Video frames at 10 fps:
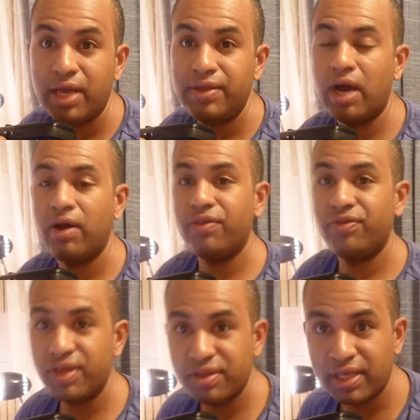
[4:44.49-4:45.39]
Now in
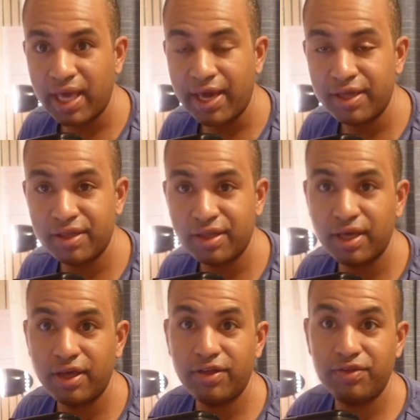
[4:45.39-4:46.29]
this case,
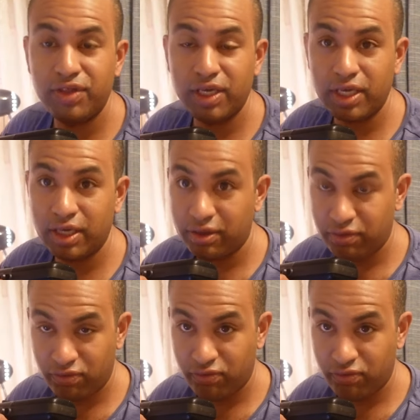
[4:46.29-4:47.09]
the